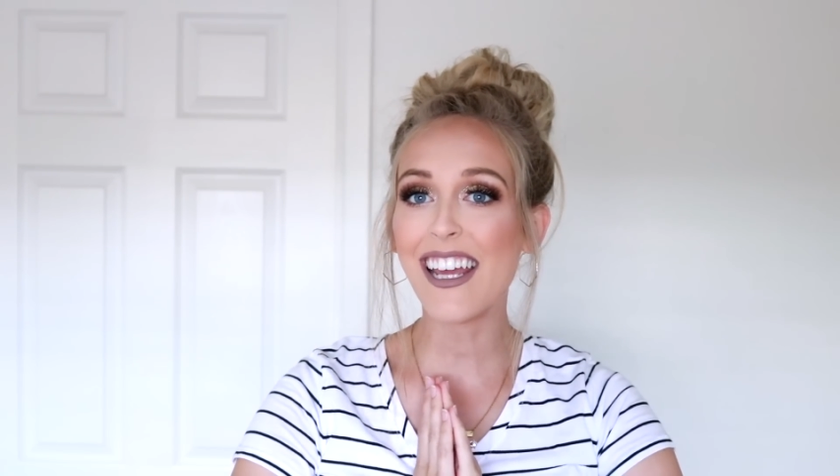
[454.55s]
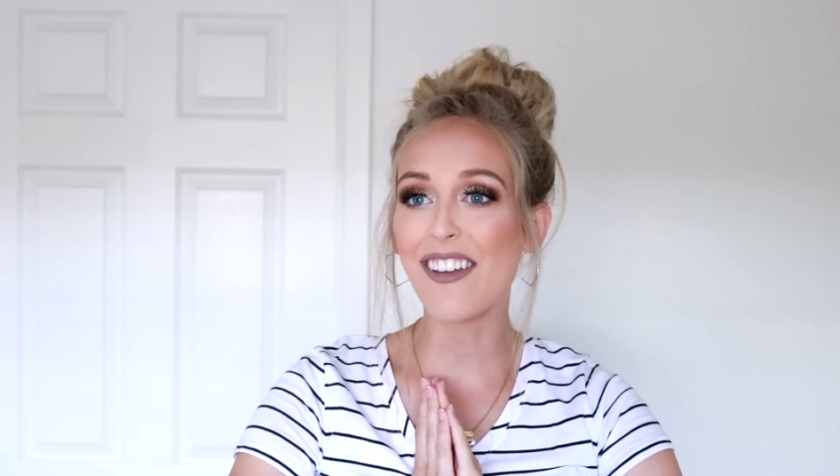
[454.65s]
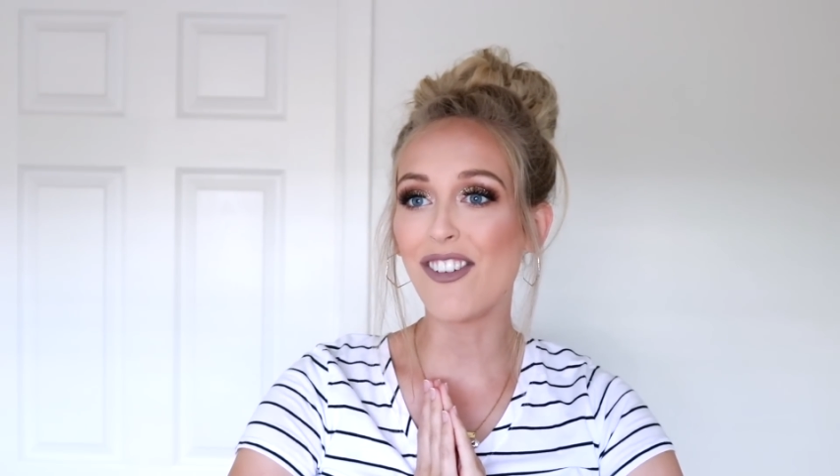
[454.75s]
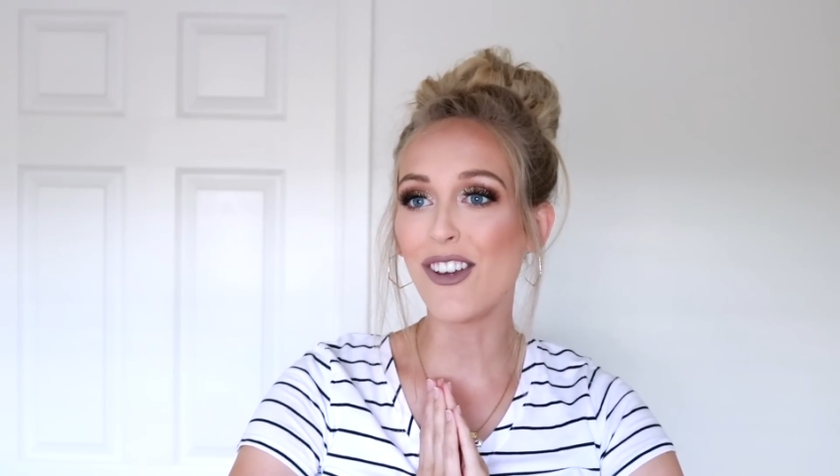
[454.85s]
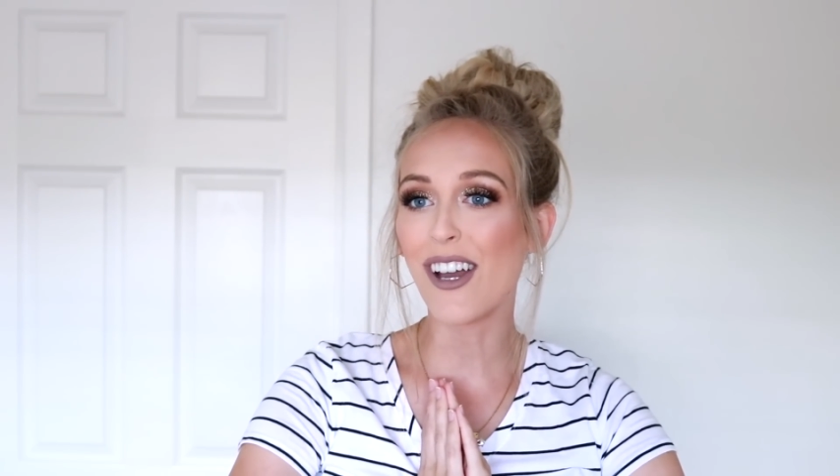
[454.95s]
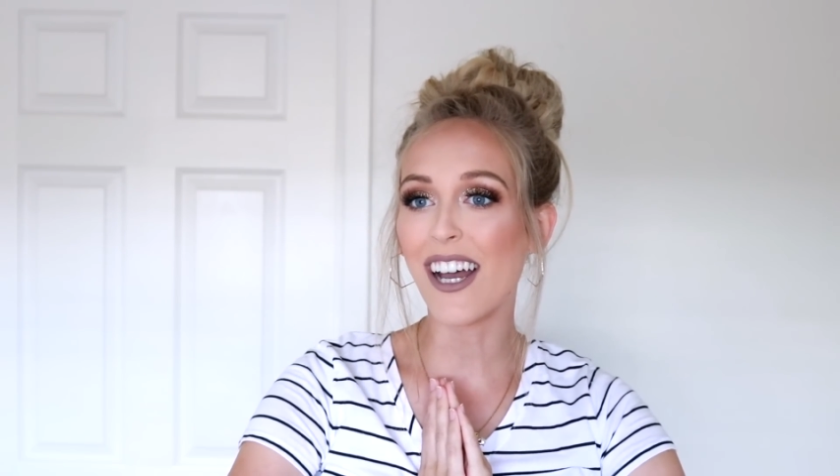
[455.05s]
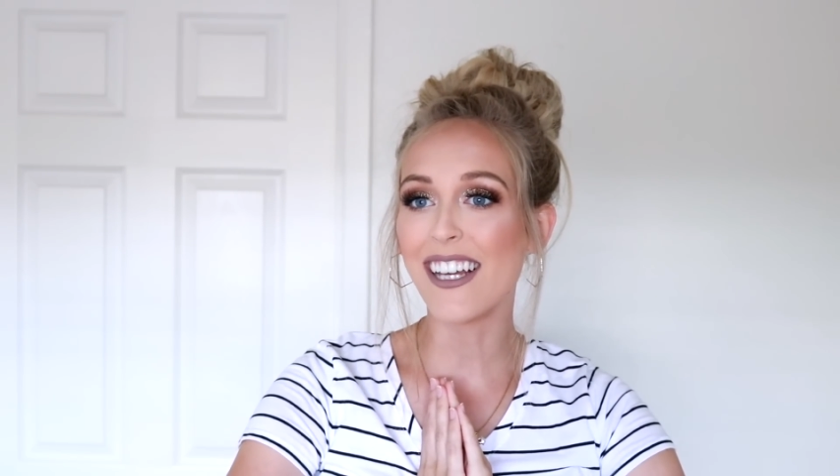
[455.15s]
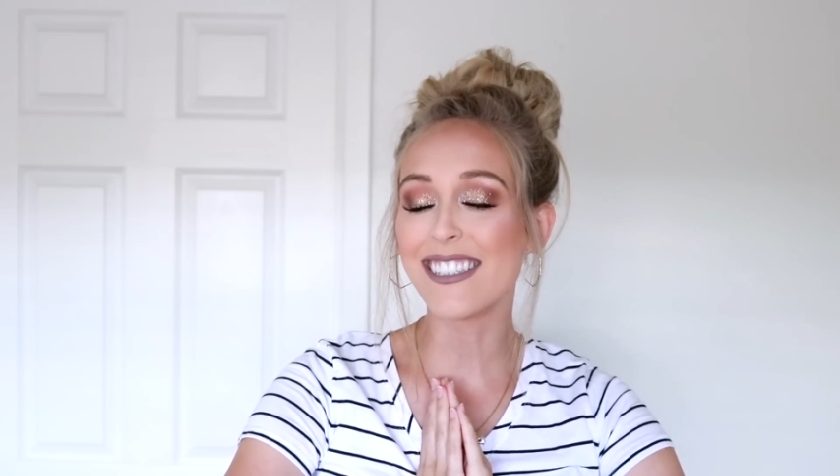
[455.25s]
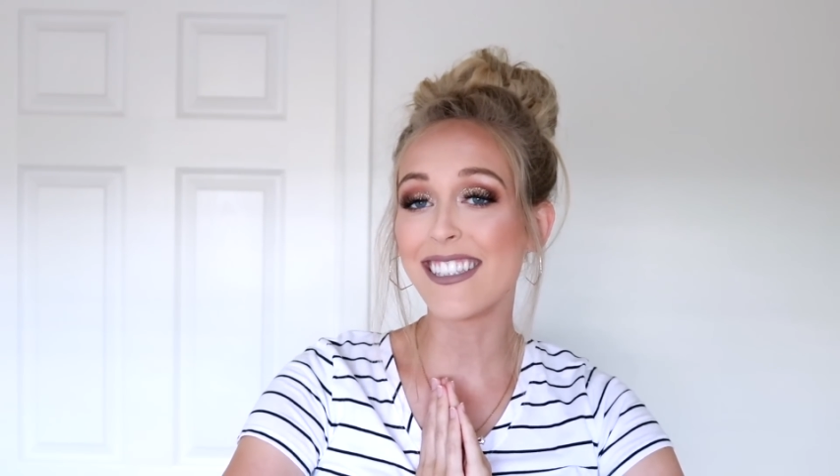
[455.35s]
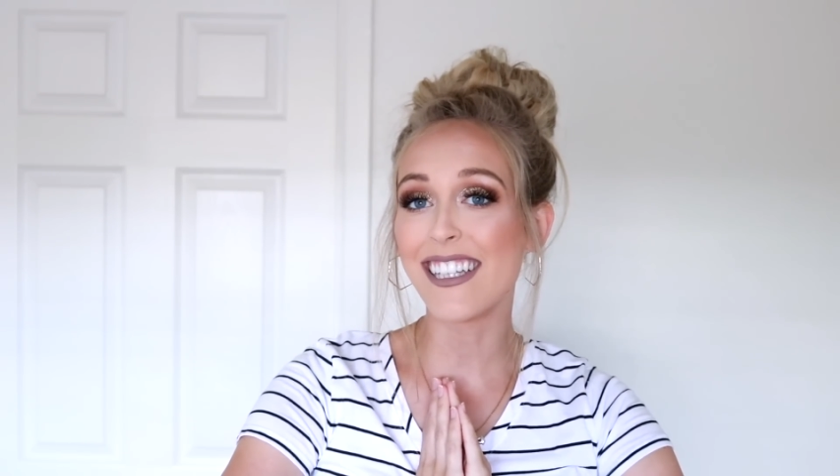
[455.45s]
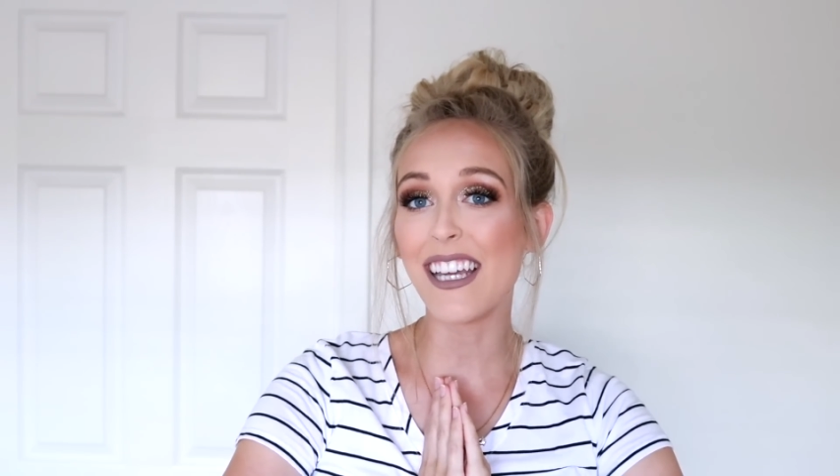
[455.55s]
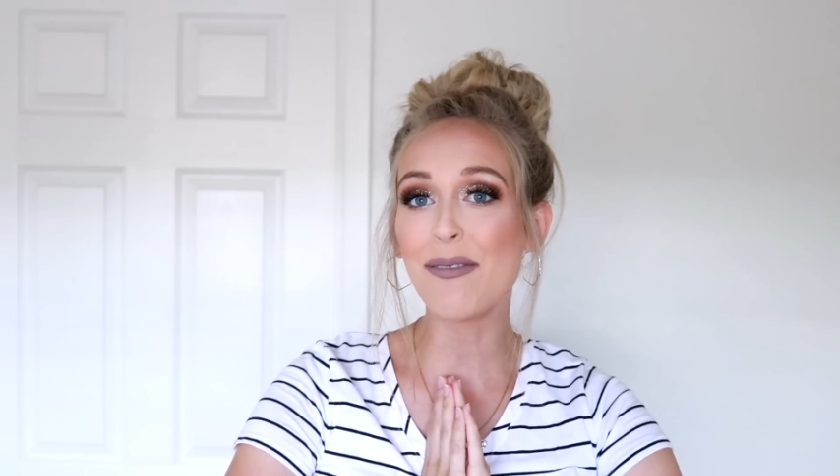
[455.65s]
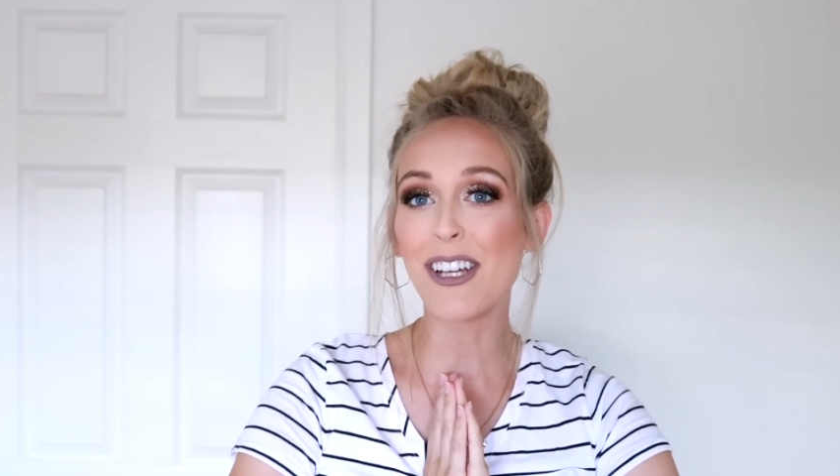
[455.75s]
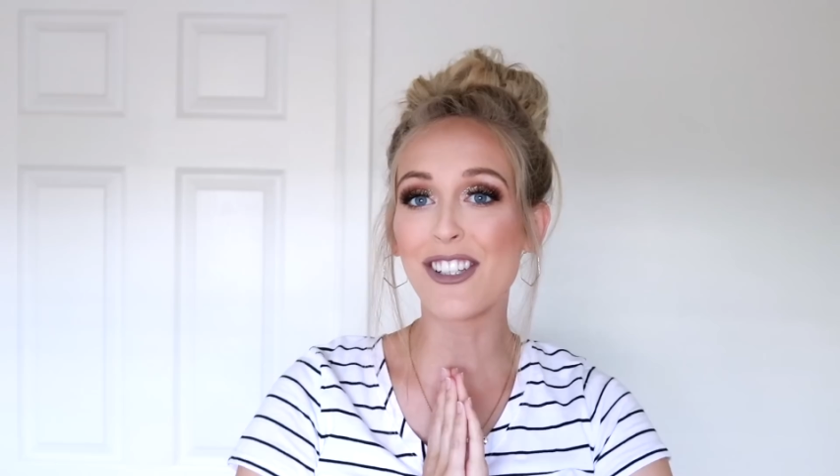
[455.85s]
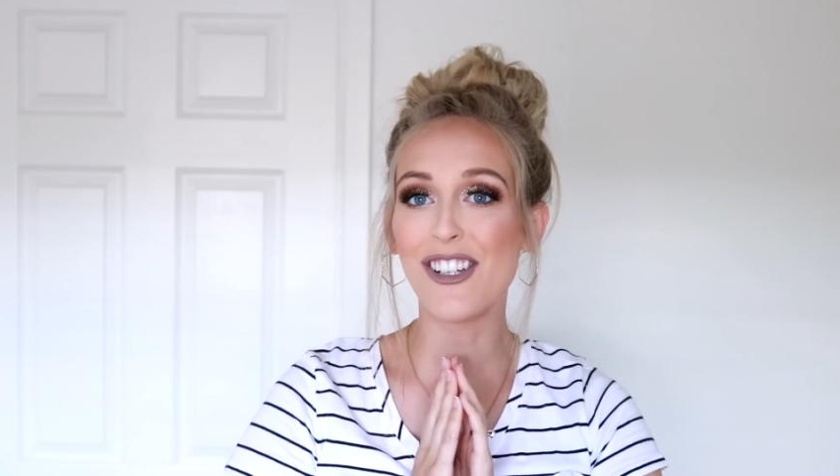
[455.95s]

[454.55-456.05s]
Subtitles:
If you guys did, make sure